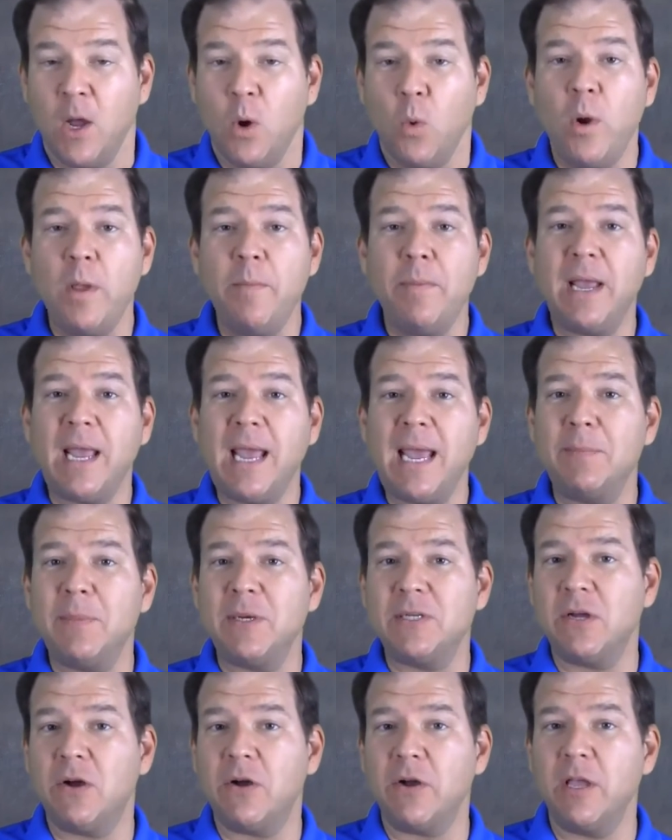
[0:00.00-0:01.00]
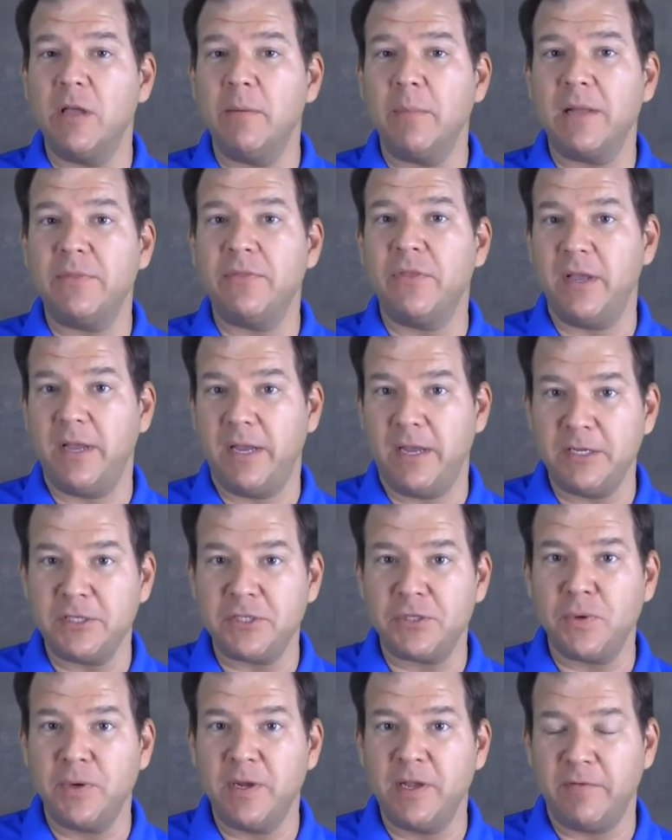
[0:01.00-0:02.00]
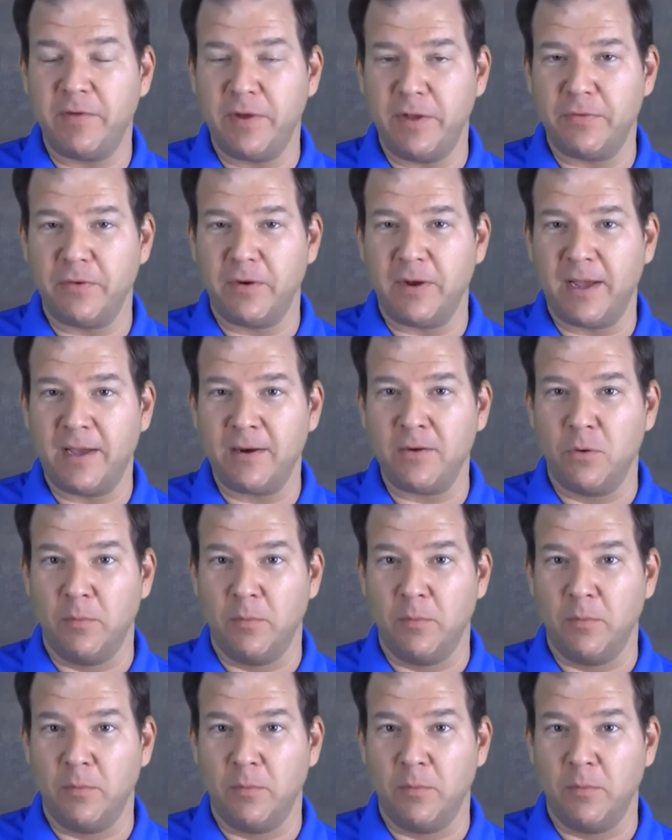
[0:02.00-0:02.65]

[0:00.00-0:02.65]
We began by talking about the history of Ethernet.